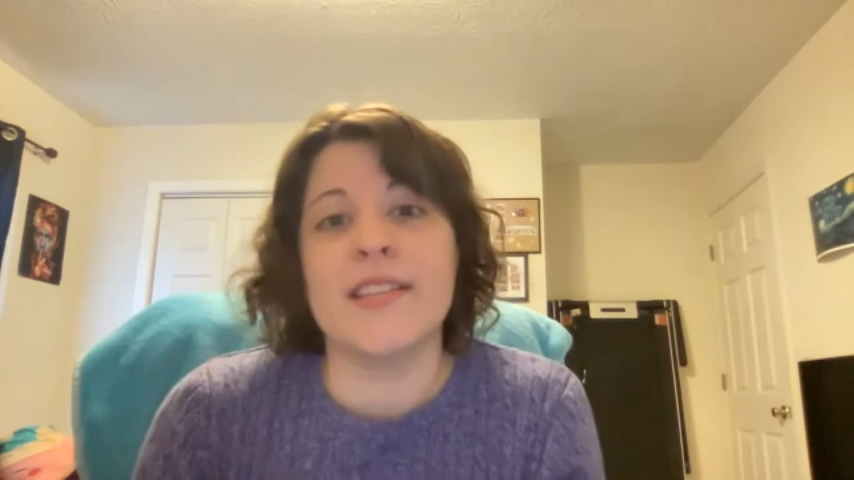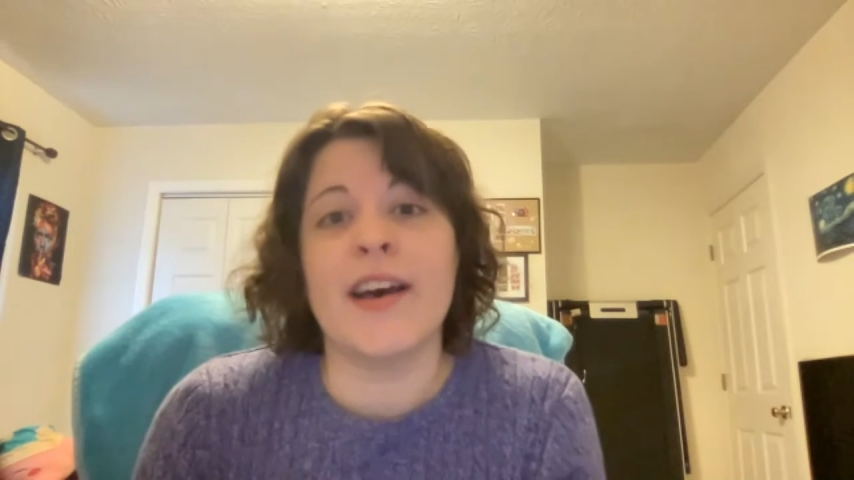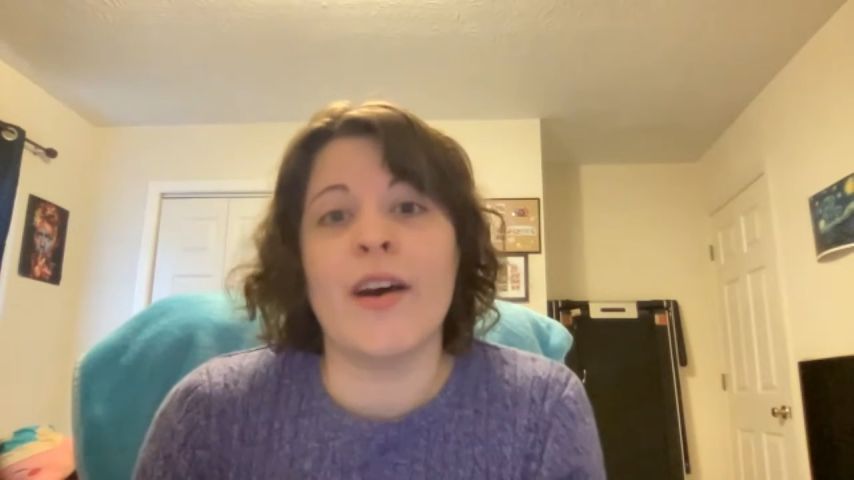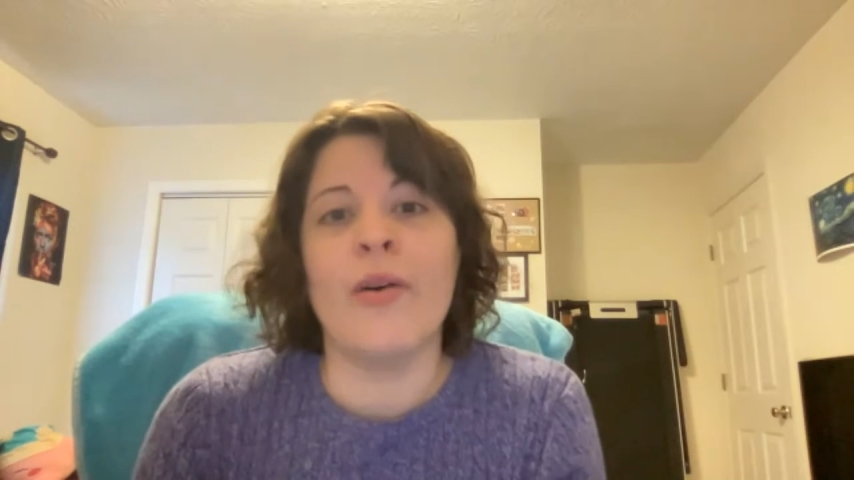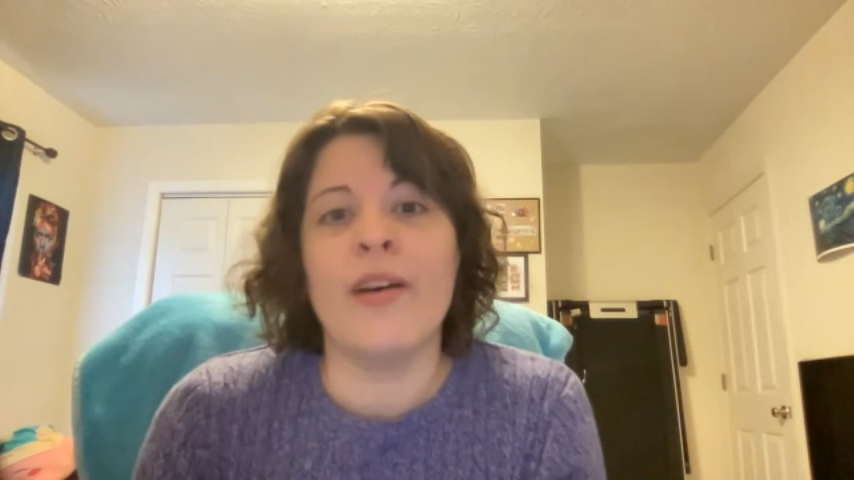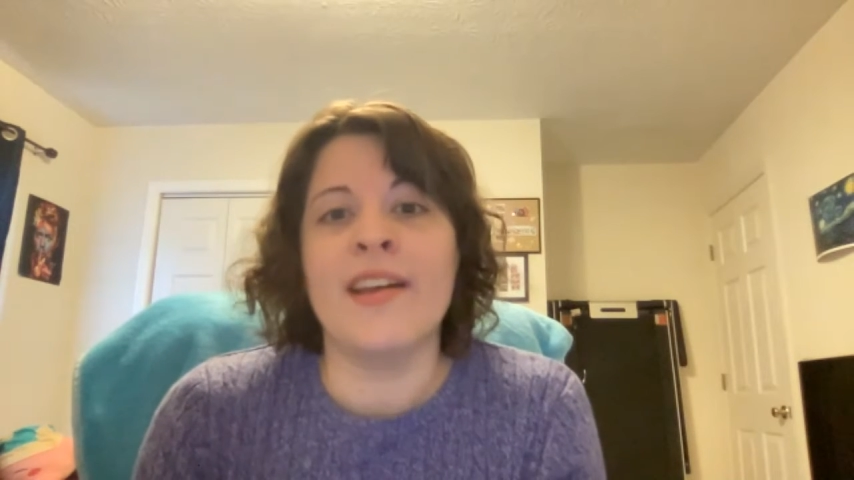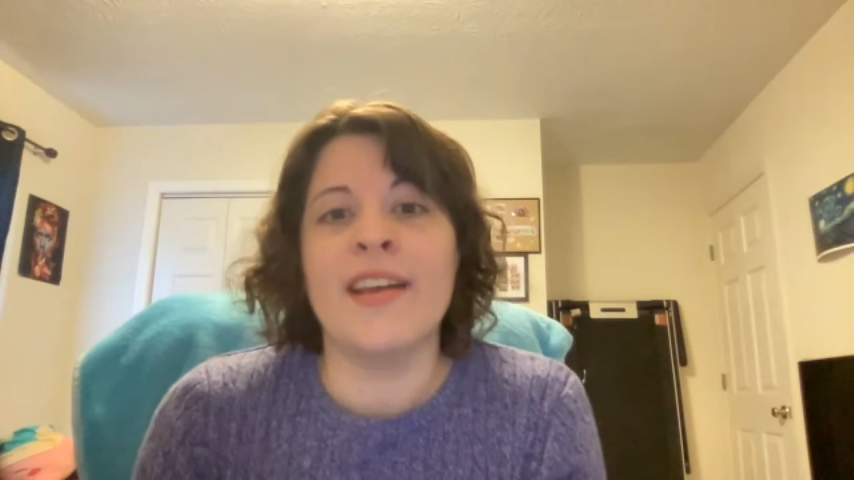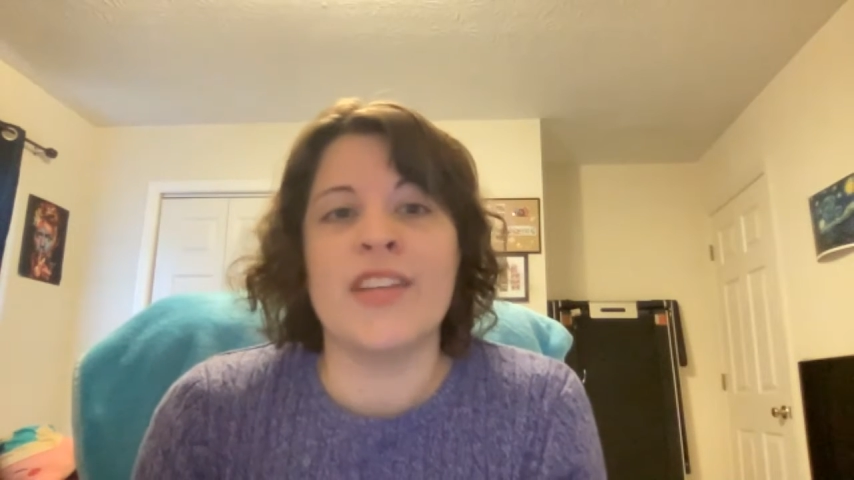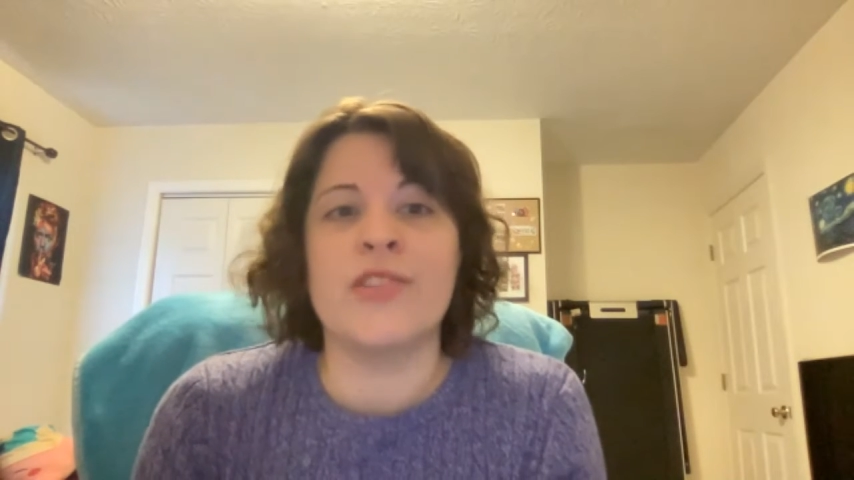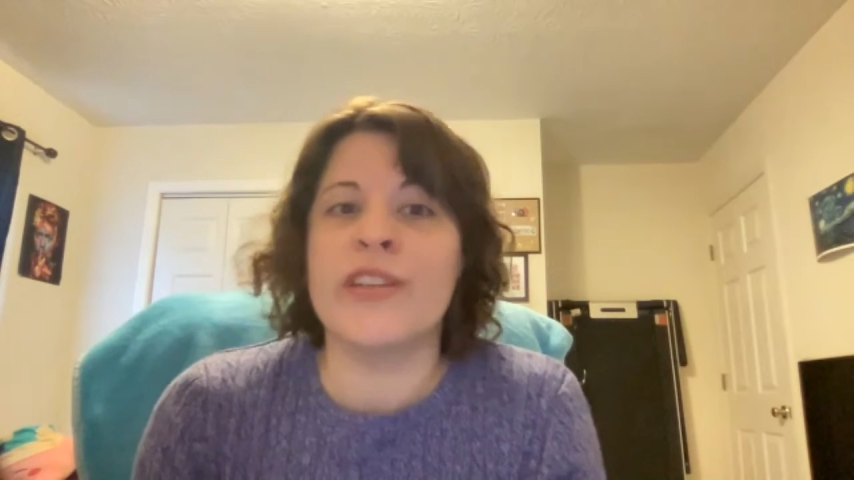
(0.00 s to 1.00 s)
So
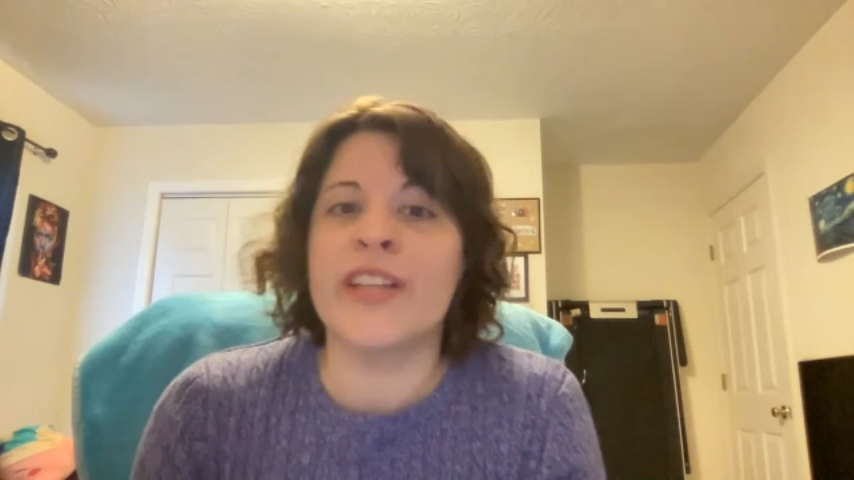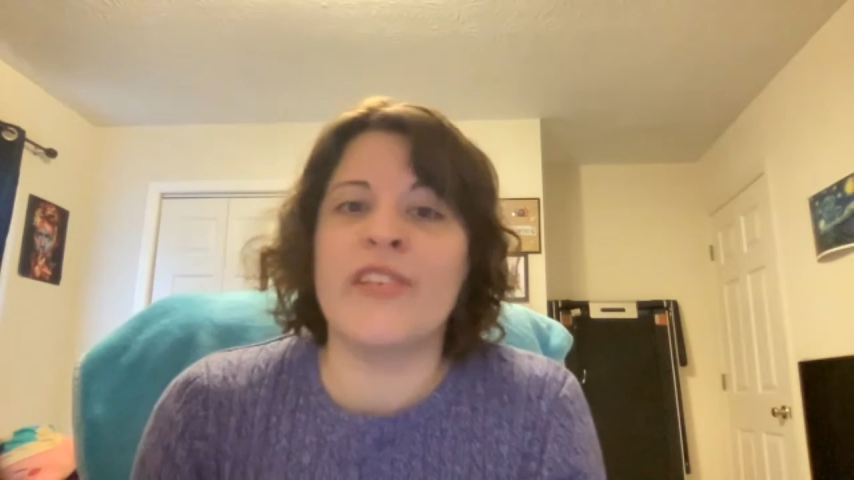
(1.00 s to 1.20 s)
it's really